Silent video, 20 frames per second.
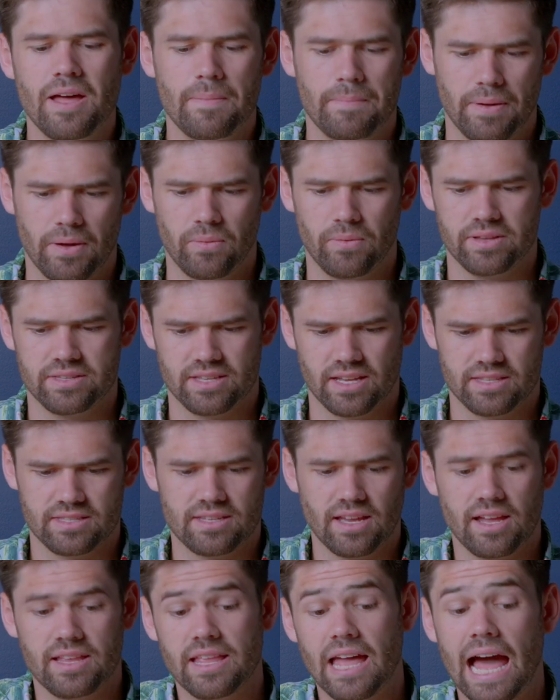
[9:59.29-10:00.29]
But once that's
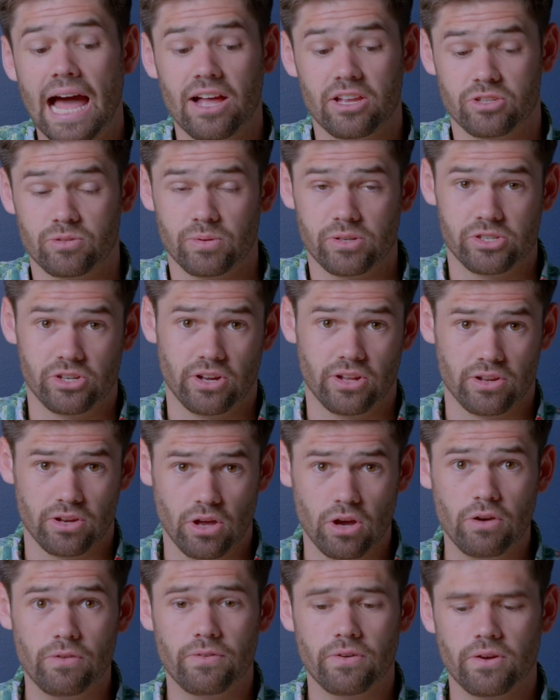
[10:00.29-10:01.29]
done, I'll switch it on
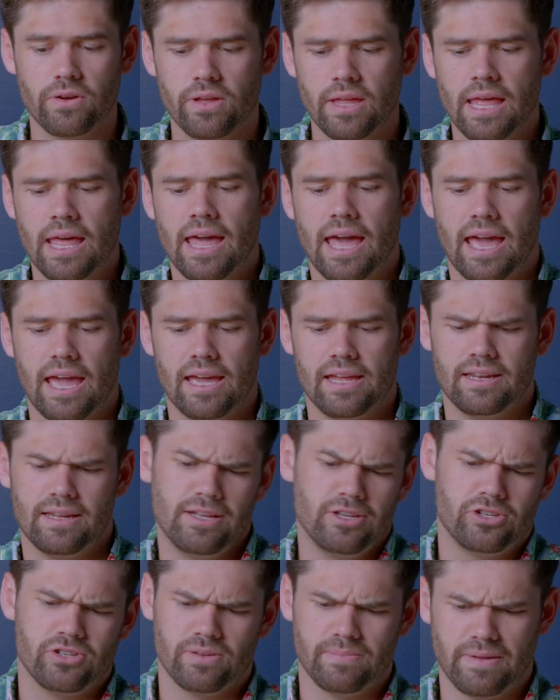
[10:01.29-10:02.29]
over and
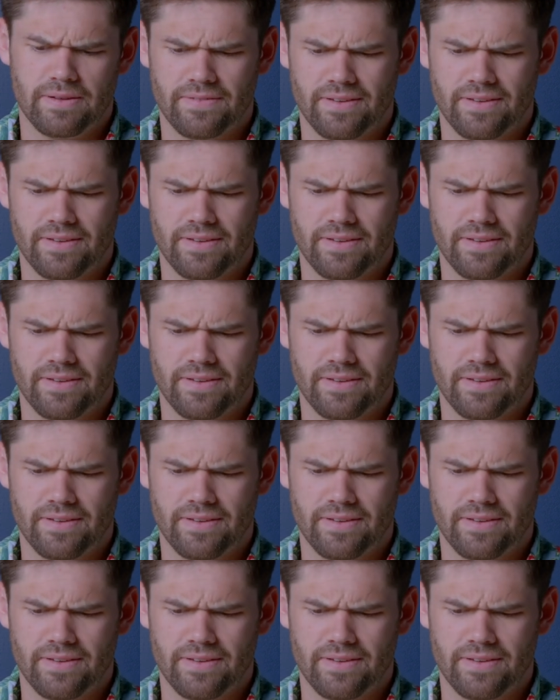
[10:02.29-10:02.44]
it should be